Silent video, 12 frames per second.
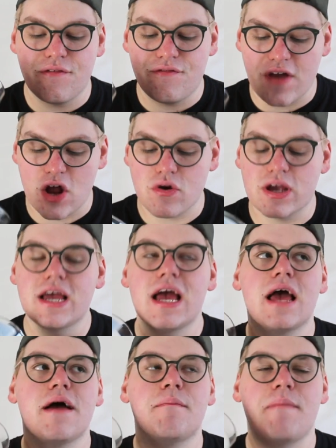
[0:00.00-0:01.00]
a
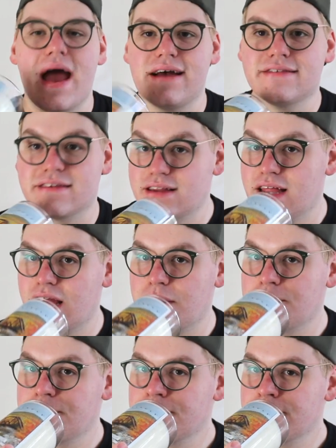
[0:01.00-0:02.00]
very
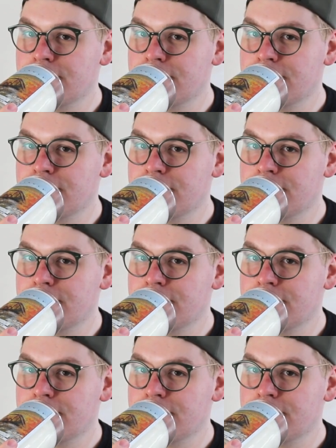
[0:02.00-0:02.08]
masculine,